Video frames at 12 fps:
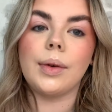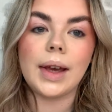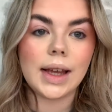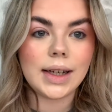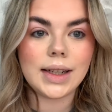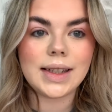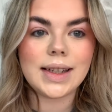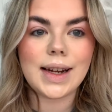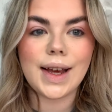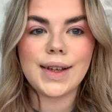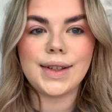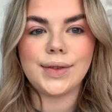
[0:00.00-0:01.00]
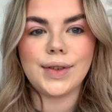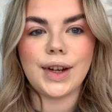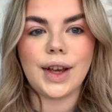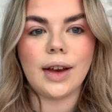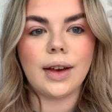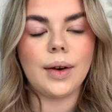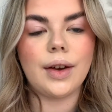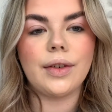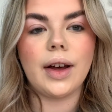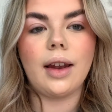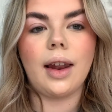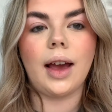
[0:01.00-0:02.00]
in today's video I
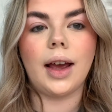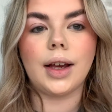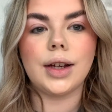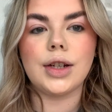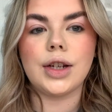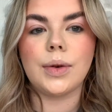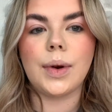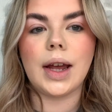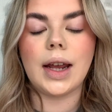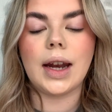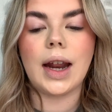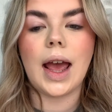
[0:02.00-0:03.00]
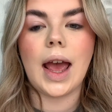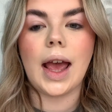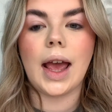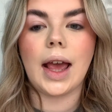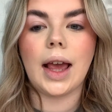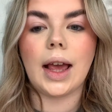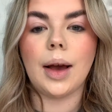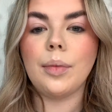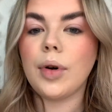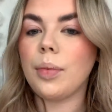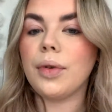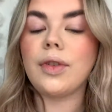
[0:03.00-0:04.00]
felt like doing a
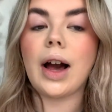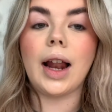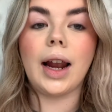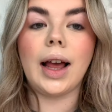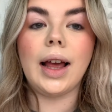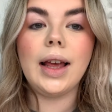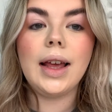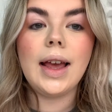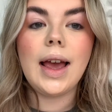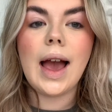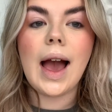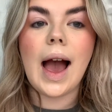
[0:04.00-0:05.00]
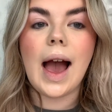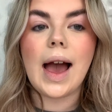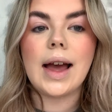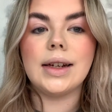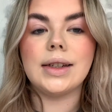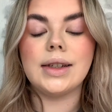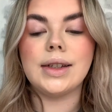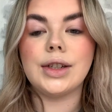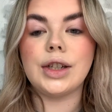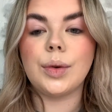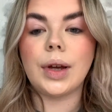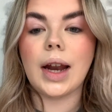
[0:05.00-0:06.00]
pop of colour and
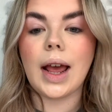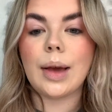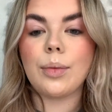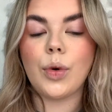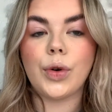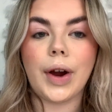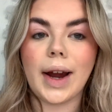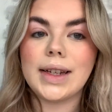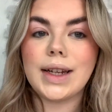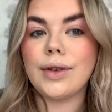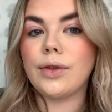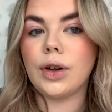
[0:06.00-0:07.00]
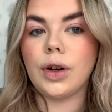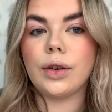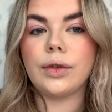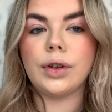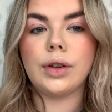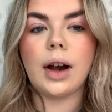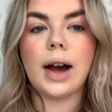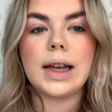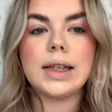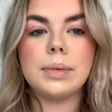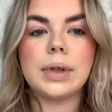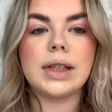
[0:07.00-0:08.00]
doing a more creative look for you guys
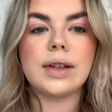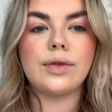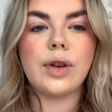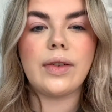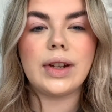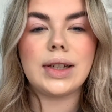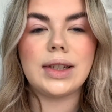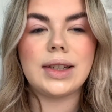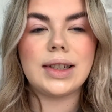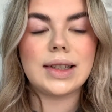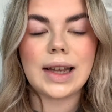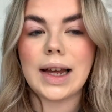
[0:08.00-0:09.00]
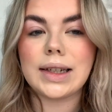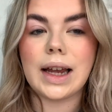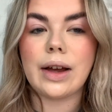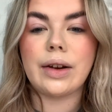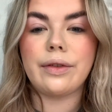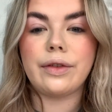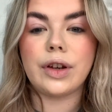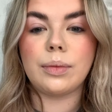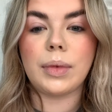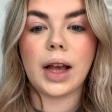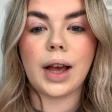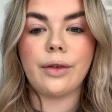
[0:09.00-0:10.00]
because I've never sat down and filmed
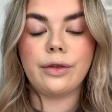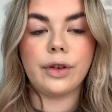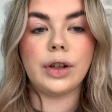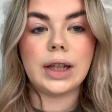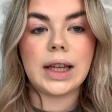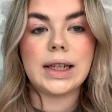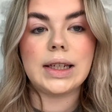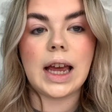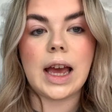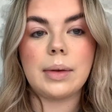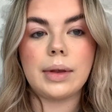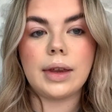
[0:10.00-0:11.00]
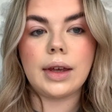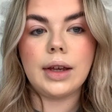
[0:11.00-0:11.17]
like a full in-depth